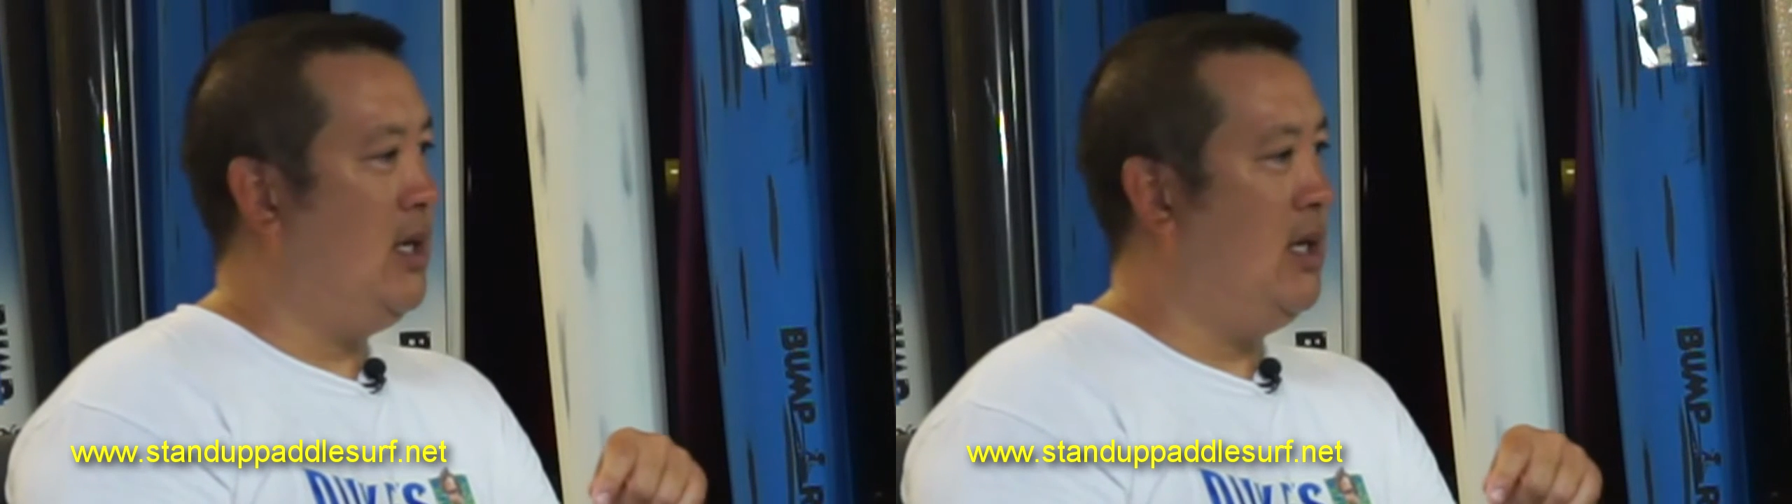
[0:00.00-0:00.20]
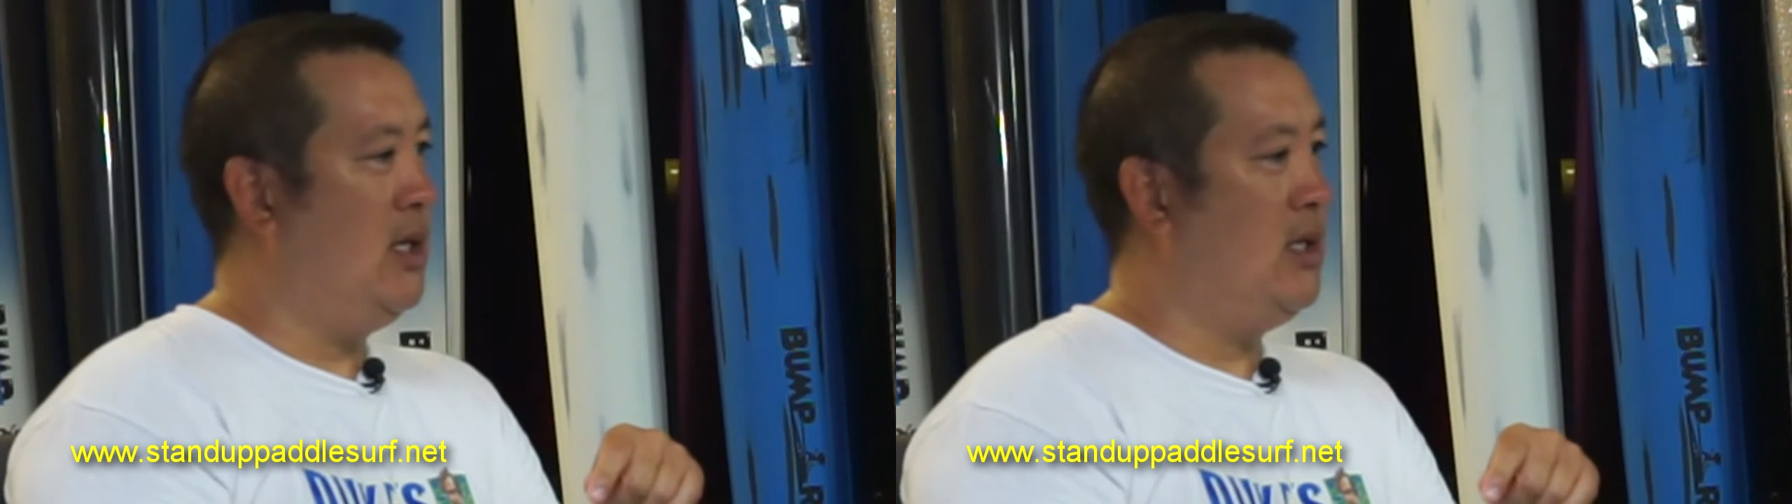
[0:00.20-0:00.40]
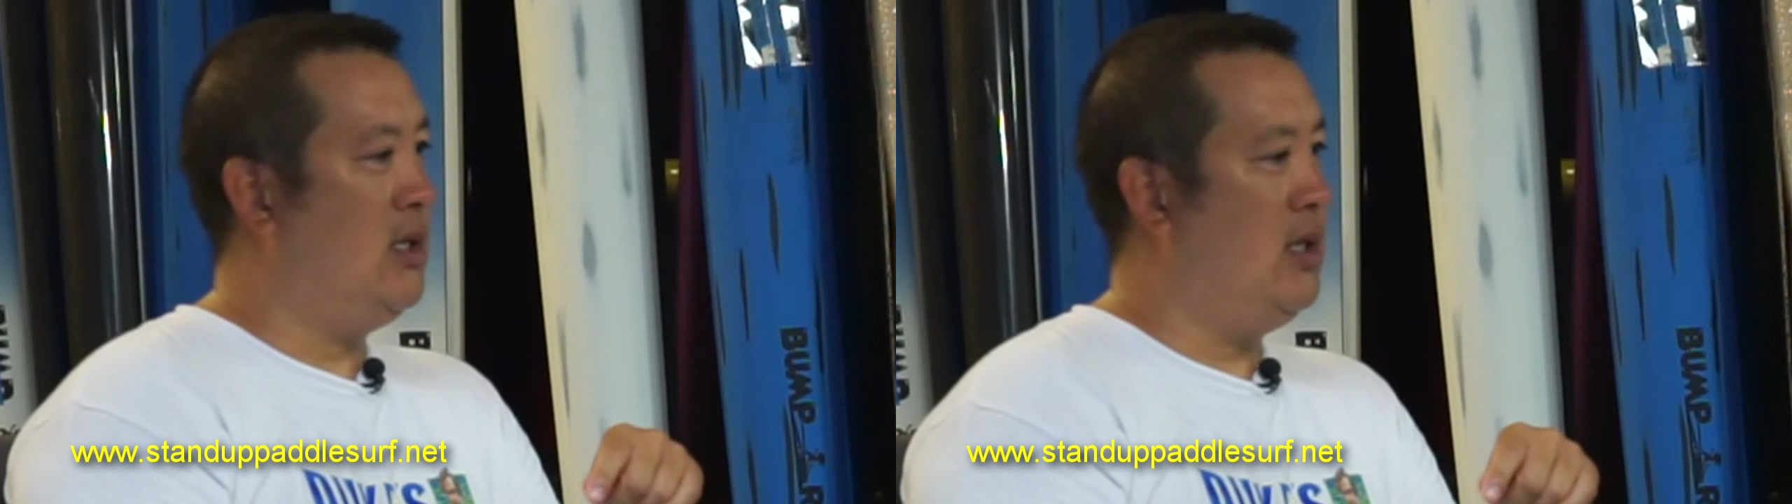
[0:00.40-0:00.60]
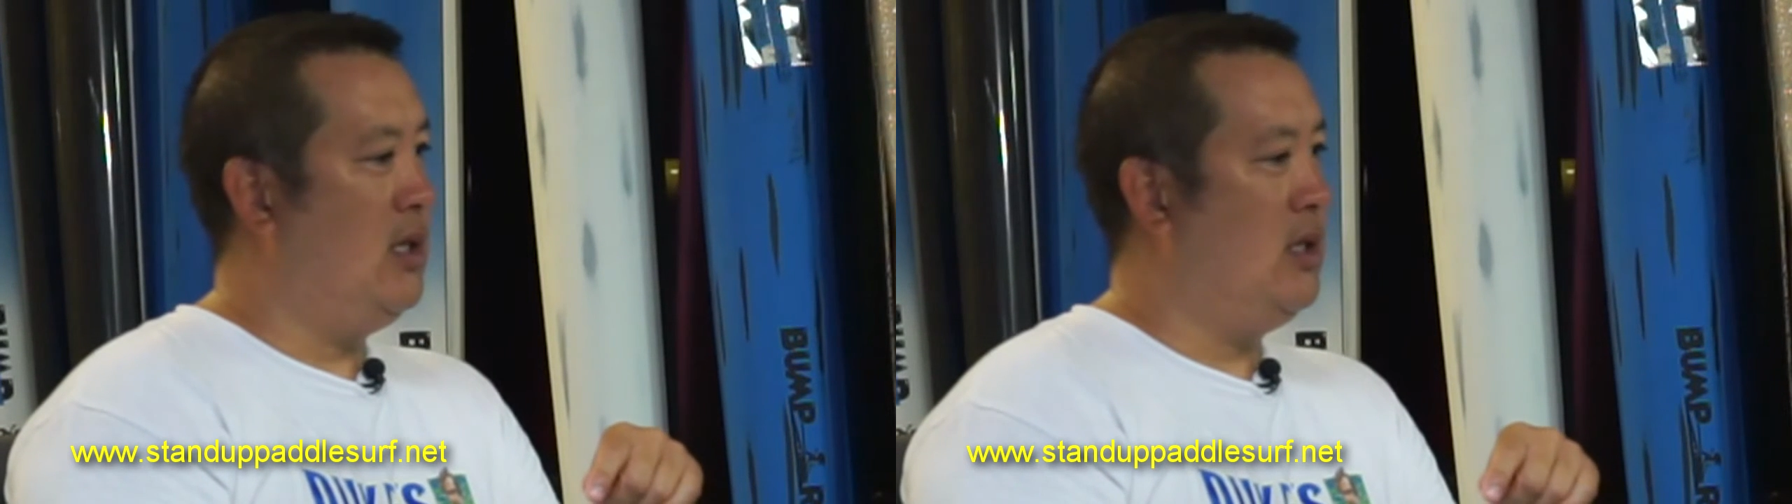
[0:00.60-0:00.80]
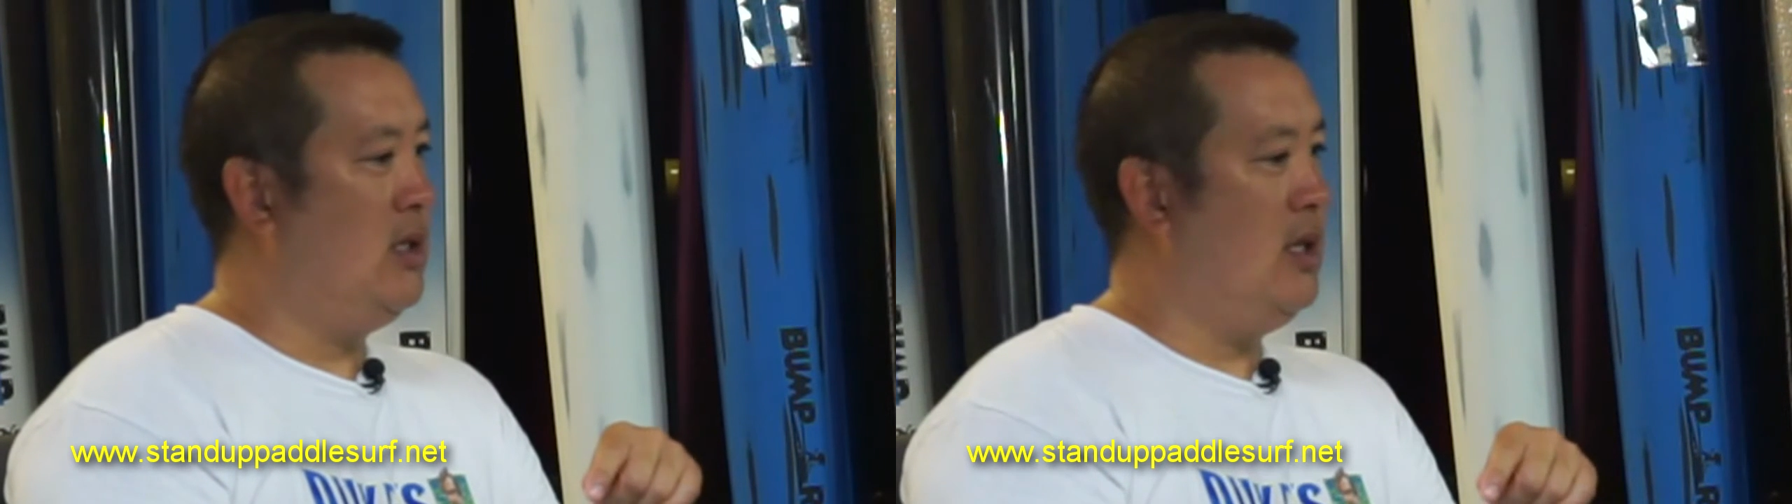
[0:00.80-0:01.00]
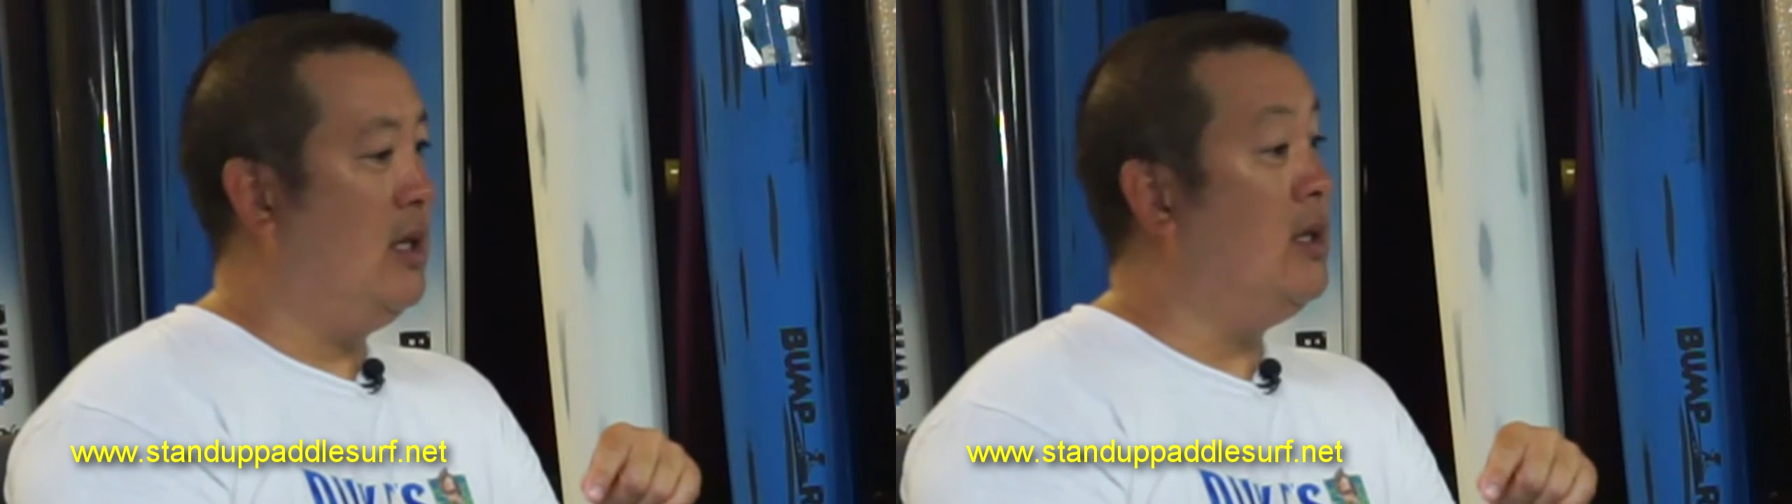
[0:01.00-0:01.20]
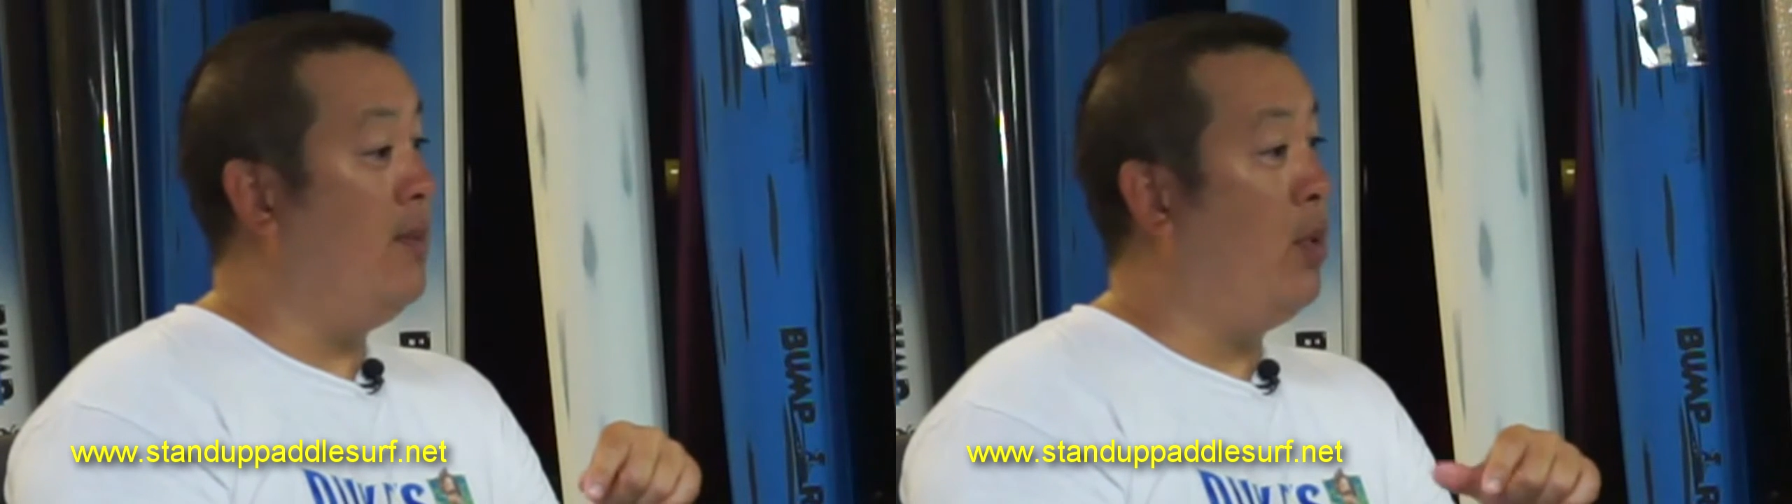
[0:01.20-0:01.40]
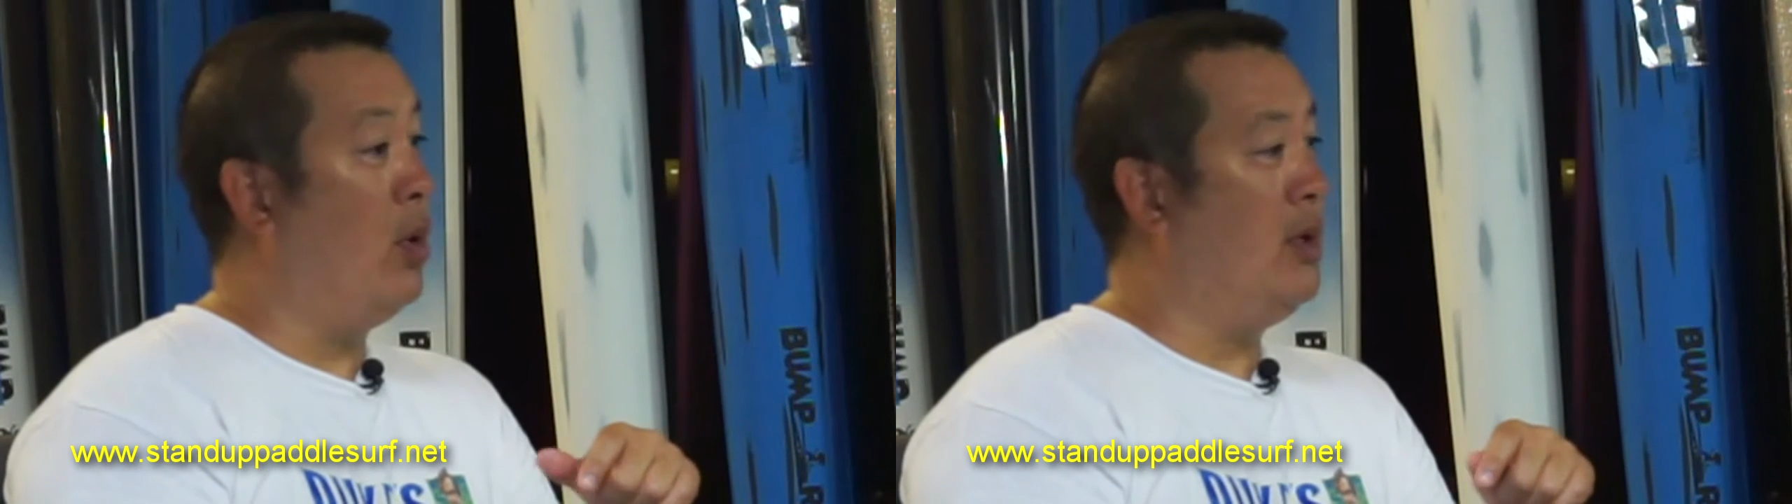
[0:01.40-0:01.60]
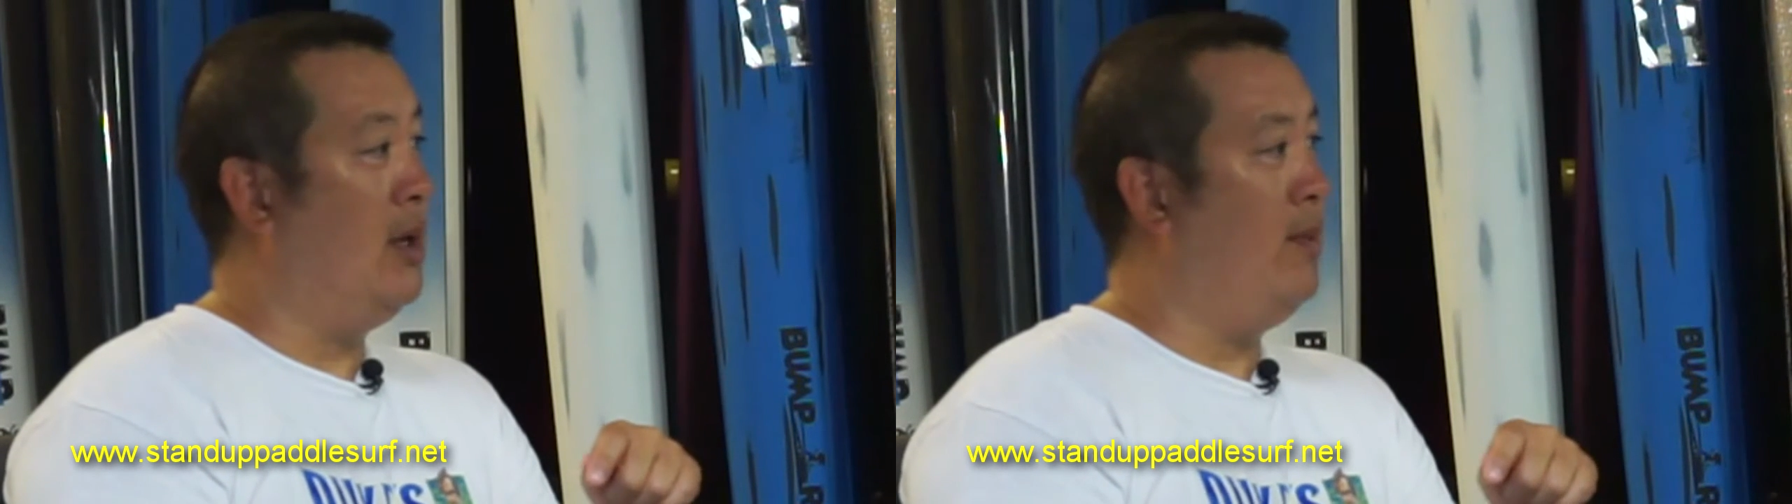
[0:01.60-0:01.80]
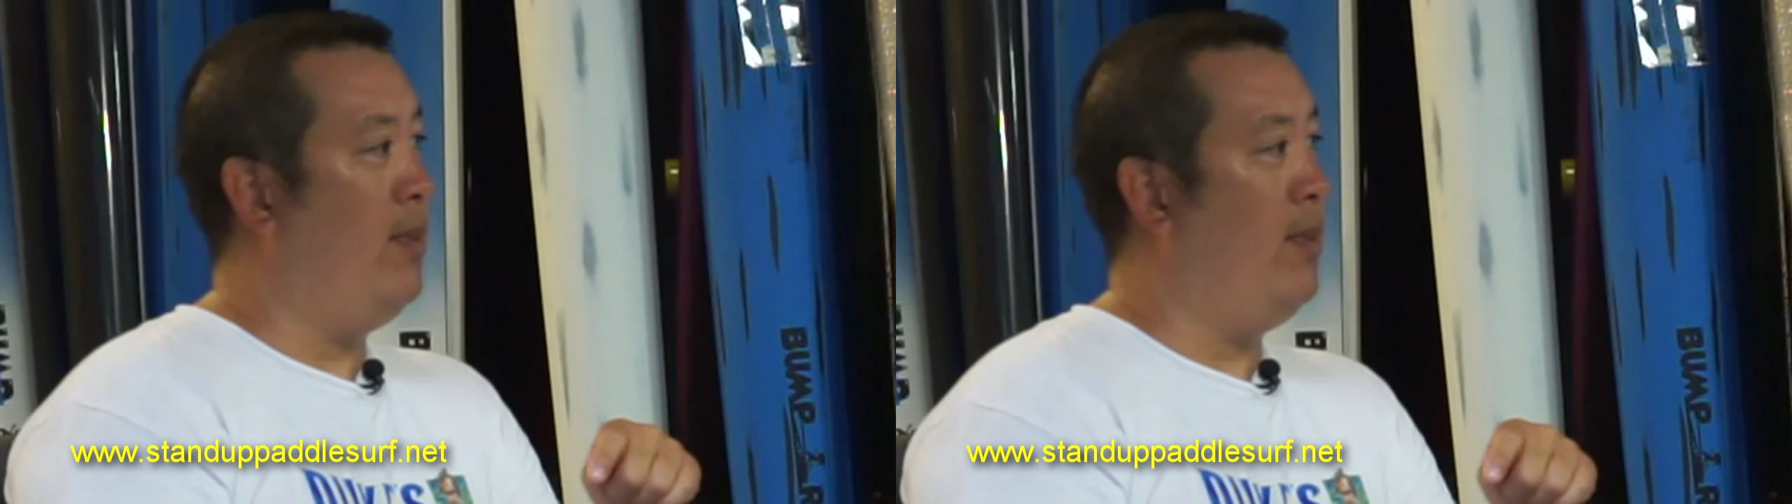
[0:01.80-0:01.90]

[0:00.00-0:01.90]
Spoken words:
is important.